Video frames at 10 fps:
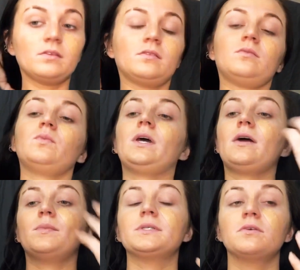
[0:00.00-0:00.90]
when I have my
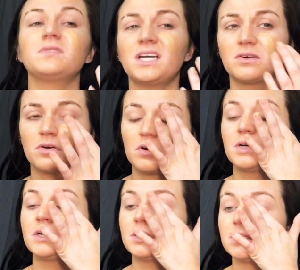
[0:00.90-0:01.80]
self-tanner on,
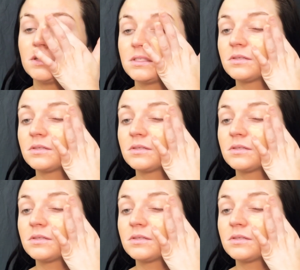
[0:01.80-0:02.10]
it doesn't